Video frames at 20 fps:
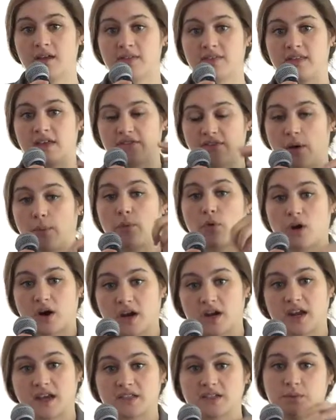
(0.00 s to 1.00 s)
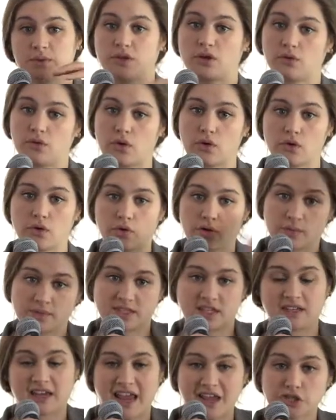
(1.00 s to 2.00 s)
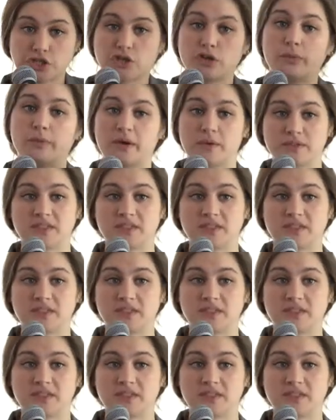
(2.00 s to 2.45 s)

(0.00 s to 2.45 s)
they felt more connected with their local groups than national, but it